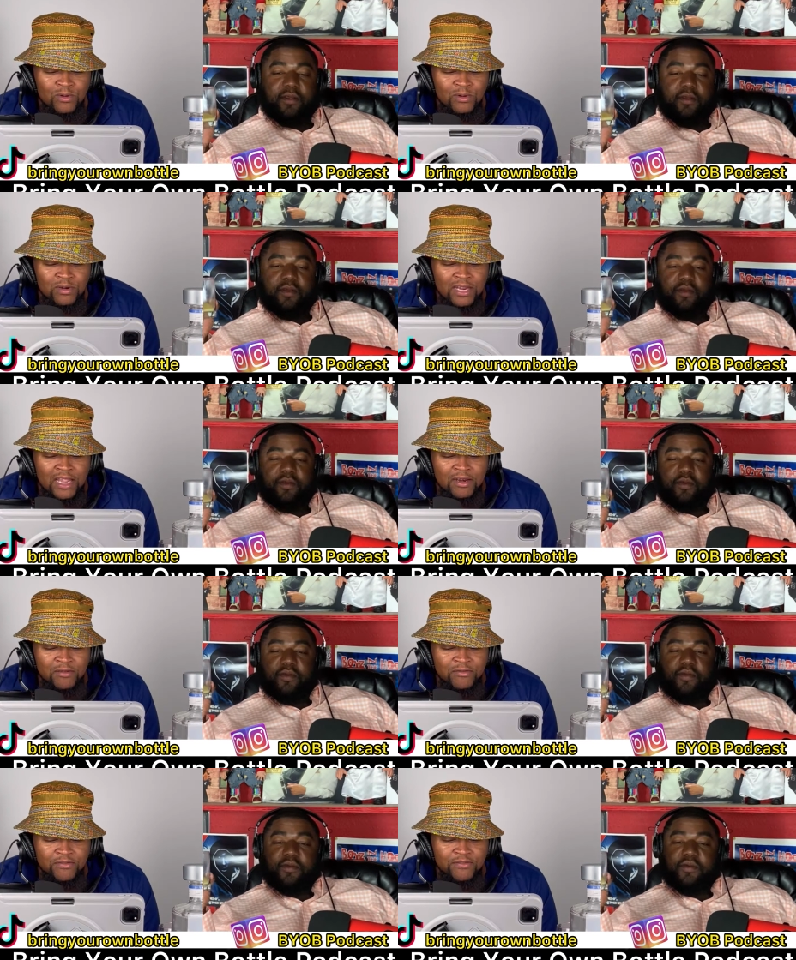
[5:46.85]
Speaker 1: that
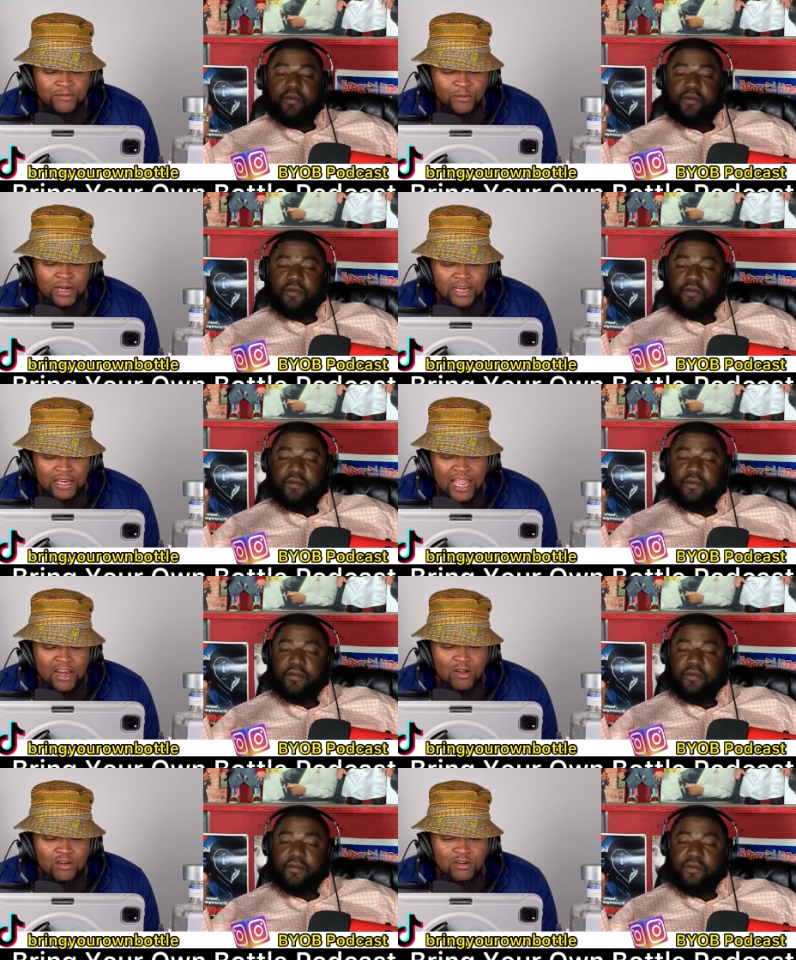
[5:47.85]
went in
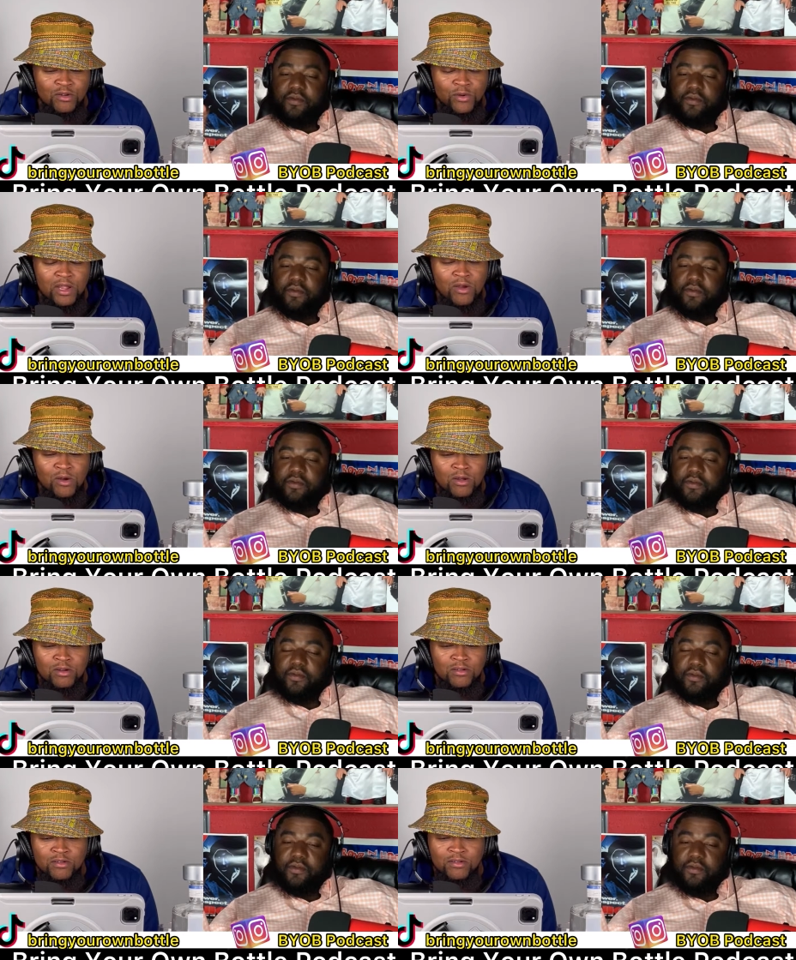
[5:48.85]
that direct order.
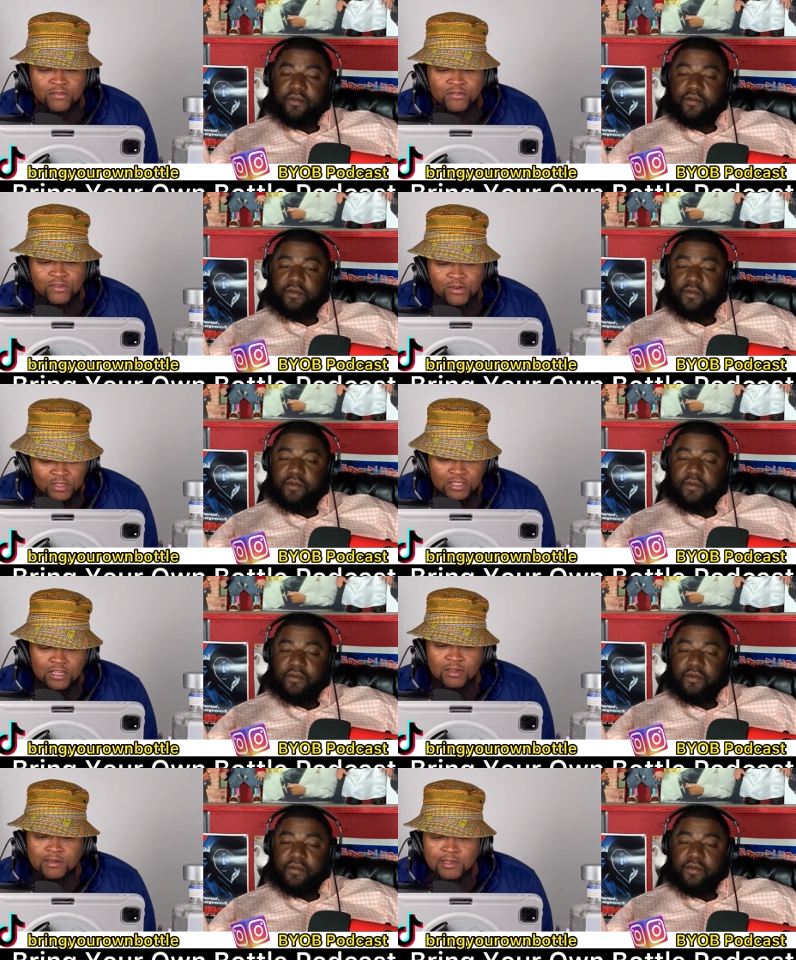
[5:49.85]
First
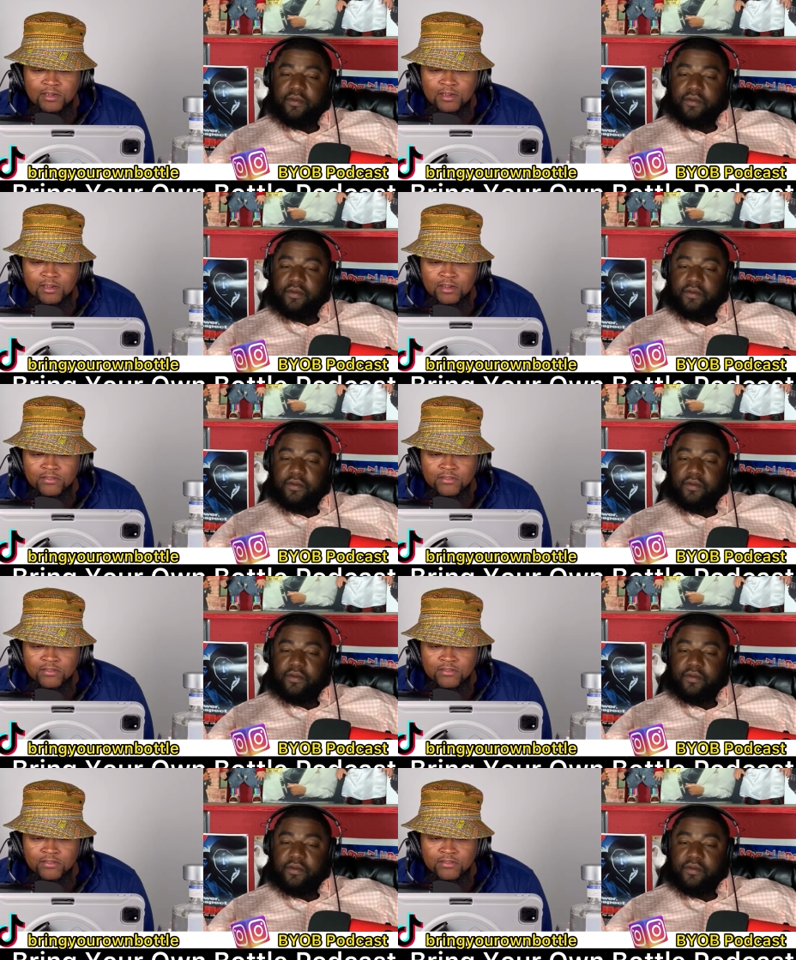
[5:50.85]
come love,